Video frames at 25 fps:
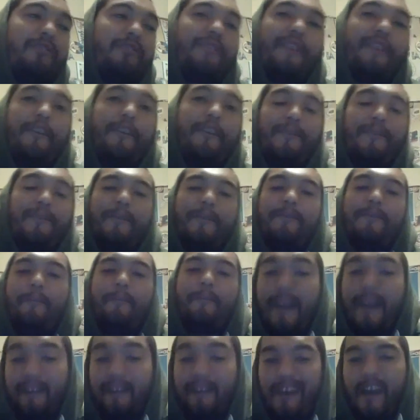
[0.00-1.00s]
tells him, "It's my
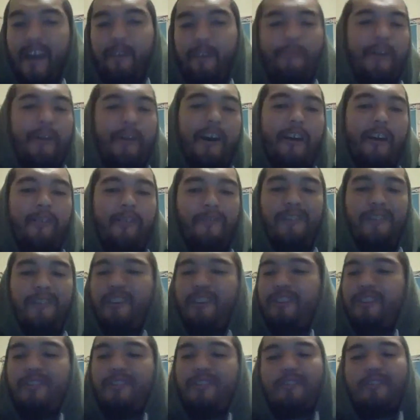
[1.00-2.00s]
time now.
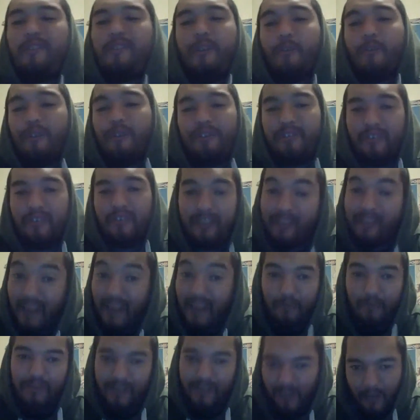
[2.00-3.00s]
You know this. The day
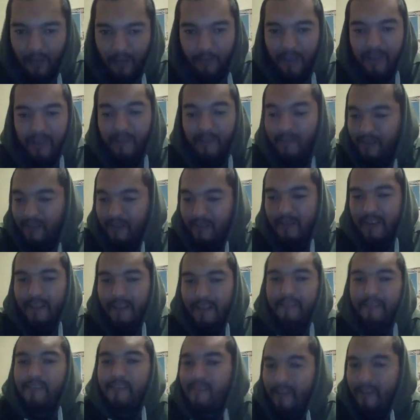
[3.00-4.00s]
was coming. Today
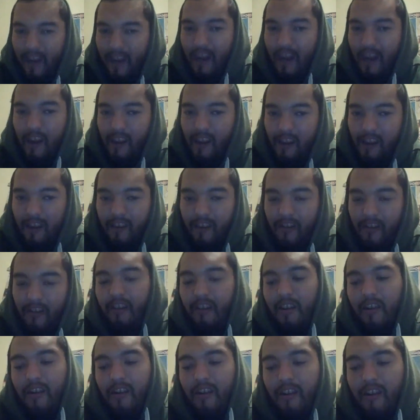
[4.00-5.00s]
is the day."
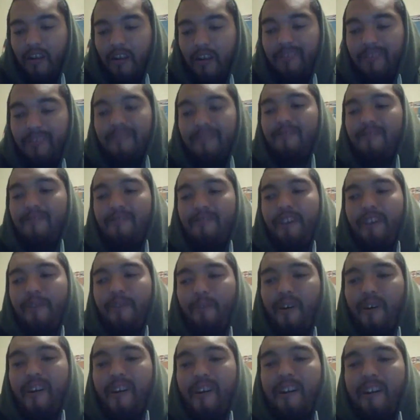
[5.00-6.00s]
And Jay
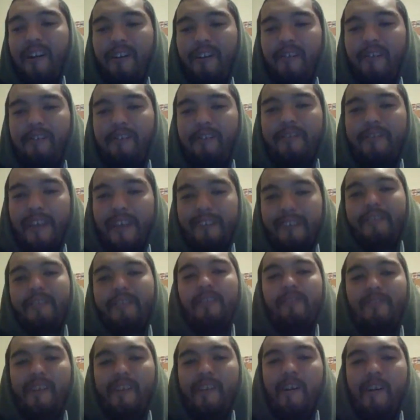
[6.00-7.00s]
White takes
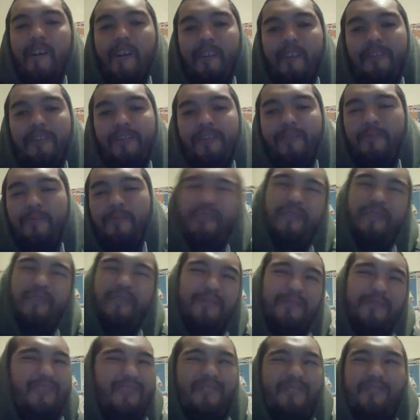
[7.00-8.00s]
out Tanahashi, which I was
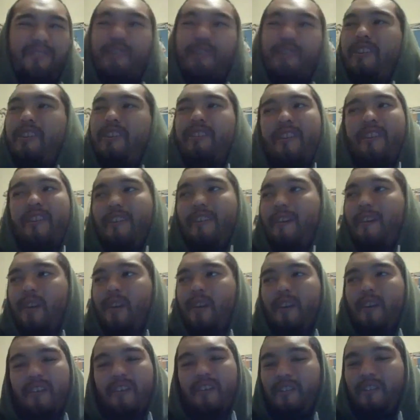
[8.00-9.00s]
just like,
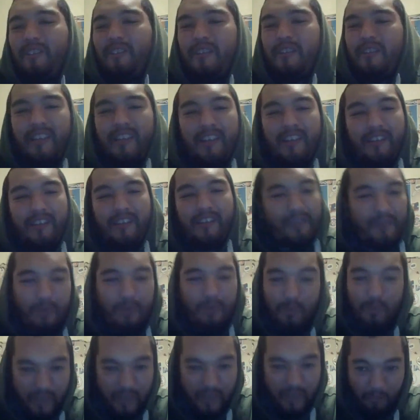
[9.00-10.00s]
"You didn't
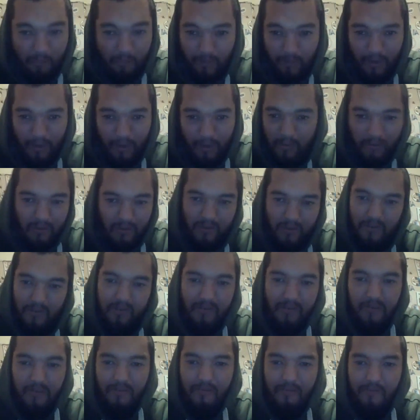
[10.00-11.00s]
need to do that, bro. You could
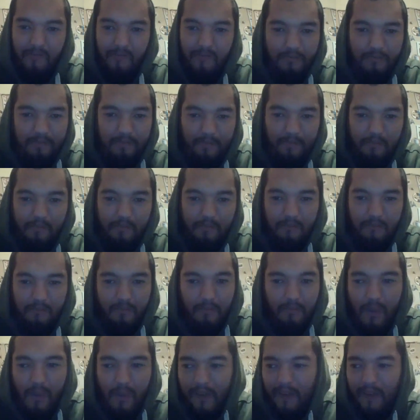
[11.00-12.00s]
have just
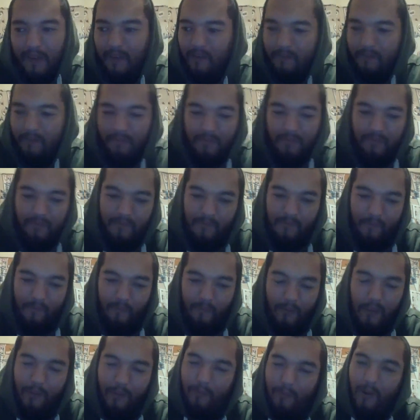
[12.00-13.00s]
made it
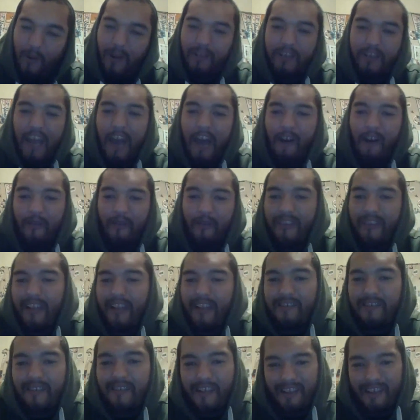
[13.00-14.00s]
and walked
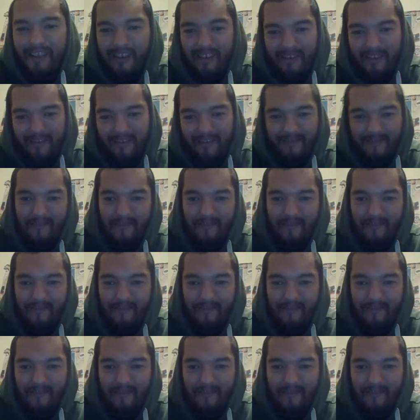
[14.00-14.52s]
out. That's it."